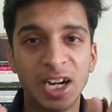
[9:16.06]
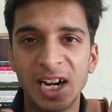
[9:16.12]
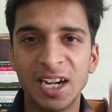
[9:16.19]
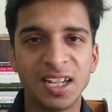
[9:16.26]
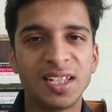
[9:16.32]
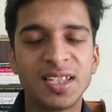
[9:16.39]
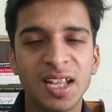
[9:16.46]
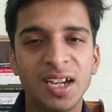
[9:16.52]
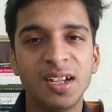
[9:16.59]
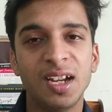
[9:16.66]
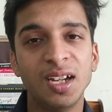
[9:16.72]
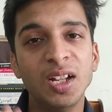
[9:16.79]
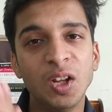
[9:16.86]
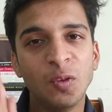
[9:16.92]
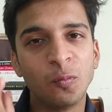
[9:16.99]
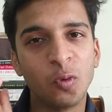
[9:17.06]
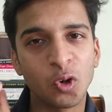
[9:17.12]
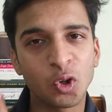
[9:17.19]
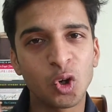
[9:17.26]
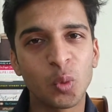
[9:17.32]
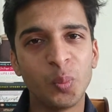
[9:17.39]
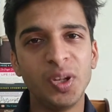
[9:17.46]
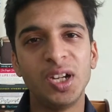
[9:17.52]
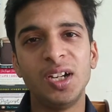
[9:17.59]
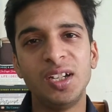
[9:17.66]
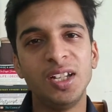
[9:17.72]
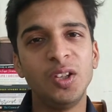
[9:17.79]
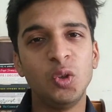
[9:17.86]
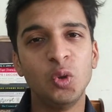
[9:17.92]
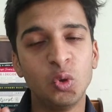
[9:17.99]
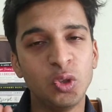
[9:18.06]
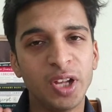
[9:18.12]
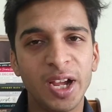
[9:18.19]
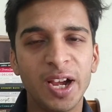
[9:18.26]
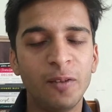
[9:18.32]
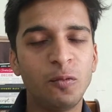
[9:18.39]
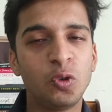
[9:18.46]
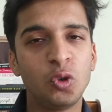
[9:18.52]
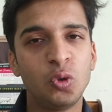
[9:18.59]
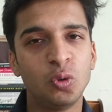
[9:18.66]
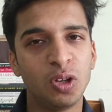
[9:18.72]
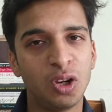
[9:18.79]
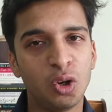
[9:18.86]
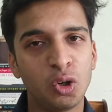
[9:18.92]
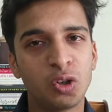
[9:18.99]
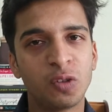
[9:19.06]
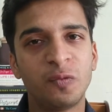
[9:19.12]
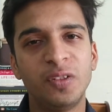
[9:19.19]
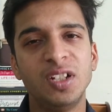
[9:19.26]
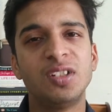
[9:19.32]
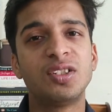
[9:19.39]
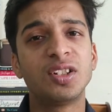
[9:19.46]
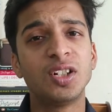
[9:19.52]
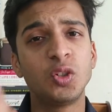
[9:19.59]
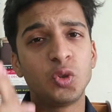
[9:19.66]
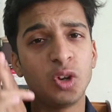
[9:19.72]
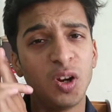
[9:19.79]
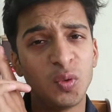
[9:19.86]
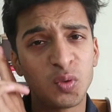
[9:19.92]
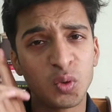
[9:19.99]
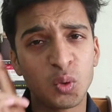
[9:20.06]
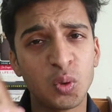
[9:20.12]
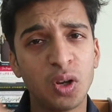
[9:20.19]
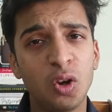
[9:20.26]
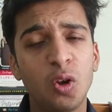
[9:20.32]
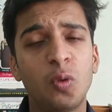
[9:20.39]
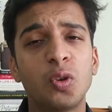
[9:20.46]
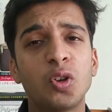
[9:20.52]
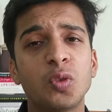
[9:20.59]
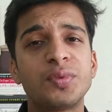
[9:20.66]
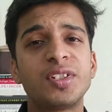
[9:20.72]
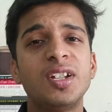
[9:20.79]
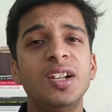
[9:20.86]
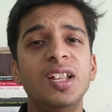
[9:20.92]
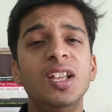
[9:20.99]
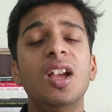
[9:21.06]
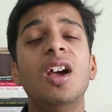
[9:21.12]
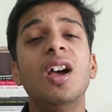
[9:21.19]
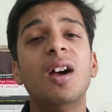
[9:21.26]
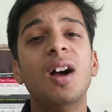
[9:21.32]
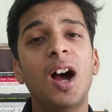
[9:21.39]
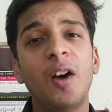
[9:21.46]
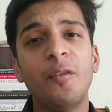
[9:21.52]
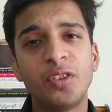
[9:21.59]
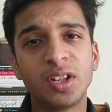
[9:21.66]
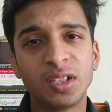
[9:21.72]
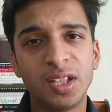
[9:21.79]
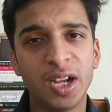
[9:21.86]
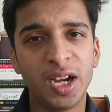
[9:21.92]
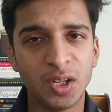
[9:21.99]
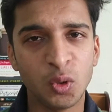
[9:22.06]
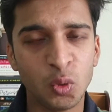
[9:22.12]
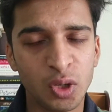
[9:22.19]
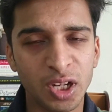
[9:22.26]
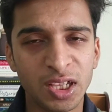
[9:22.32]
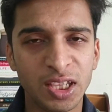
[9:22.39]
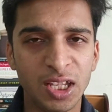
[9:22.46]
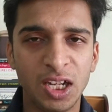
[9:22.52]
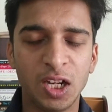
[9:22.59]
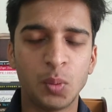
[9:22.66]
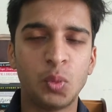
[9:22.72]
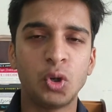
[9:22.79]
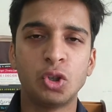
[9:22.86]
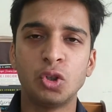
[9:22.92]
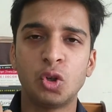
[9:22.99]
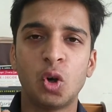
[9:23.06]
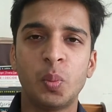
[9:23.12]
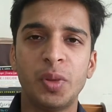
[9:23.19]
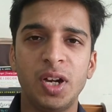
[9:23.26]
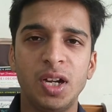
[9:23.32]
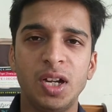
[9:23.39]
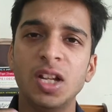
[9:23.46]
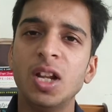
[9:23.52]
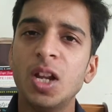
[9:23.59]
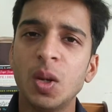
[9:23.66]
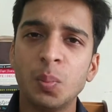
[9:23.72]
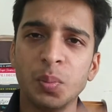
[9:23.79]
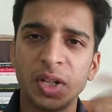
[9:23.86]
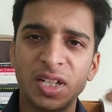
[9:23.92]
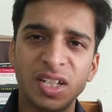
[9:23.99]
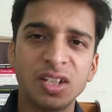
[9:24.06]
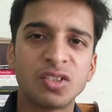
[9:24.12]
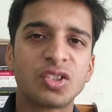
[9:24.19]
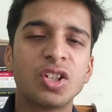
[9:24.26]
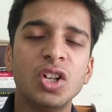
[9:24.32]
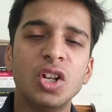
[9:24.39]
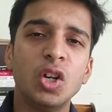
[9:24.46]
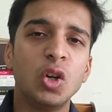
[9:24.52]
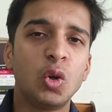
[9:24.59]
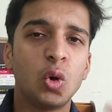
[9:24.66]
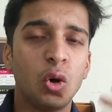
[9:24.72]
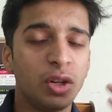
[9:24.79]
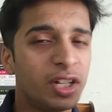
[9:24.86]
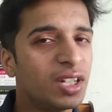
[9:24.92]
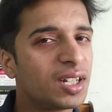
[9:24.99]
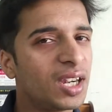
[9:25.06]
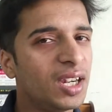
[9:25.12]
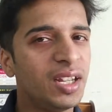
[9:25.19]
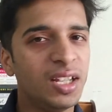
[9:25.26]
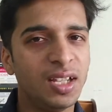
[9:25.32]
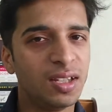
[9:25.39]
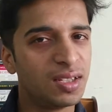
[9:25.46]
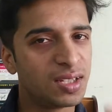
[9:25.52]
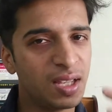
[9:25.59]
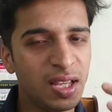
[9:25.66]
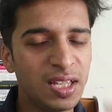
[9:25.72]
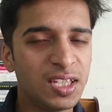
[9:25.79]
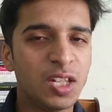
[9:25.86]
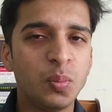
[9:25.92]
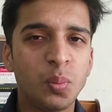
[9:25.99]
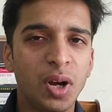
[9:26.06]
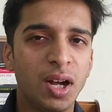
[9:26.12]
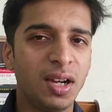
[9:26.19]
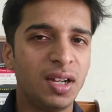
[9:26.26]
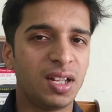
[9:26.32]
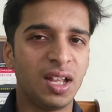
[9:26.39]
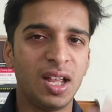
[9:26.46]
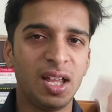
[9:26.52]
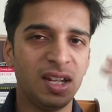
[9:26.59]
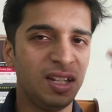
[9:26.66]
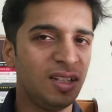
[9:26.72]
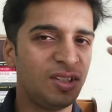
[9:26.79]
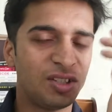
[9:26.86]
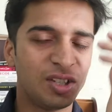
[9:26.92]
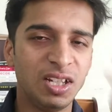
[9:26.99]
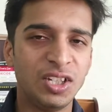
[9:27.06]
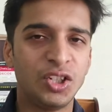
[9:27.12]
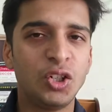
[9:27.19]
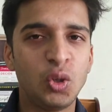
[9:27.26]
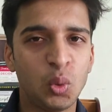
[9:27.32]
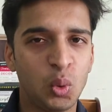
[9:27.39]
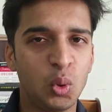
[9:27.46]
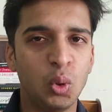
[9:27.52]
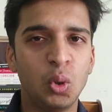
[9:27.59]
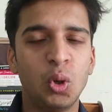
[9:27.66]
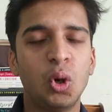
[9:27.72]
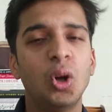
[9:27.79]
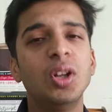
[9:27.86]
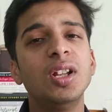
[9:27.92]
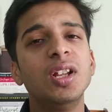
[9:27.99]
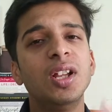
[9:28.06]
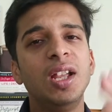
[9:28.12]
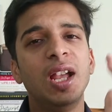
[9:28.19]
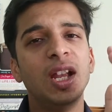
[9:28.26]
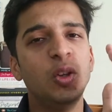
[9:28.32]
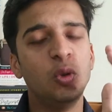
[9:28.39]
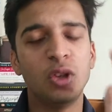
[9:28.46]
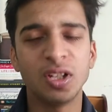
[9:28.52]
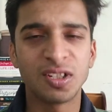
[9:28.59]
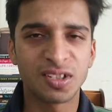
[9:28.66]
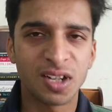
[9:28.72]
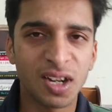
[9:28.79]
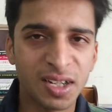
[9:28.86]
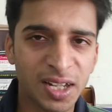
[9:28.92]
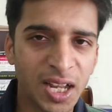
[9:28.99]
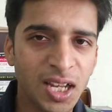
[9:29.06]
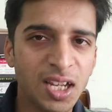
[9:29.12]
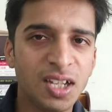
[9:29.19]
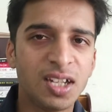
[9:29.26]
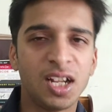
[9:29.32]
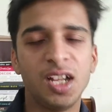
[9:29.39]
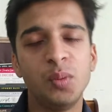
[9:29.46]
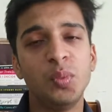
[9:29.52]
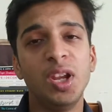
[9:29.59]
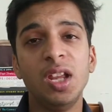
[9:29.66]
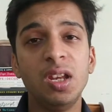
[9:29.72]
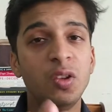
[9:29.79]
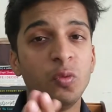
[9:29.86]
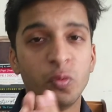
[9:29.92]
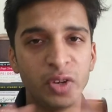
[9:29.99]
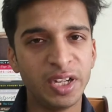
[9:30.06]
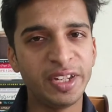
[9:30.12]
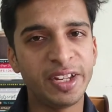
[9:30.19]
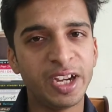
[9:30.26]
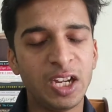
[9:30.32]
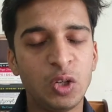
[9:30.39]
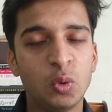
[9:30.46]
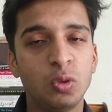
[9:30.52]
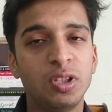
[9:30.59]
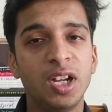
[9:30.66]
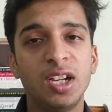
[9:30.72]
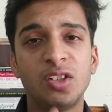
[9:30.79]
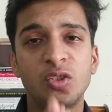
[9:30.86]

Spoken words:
Understand that. For copywriting, you have to do a lot of research, you have to do a lot of study. After that, you can think about the copywriting. But yes, content writing is easy part, and it's easy to go on, and you can start anytime. Anyone can do that.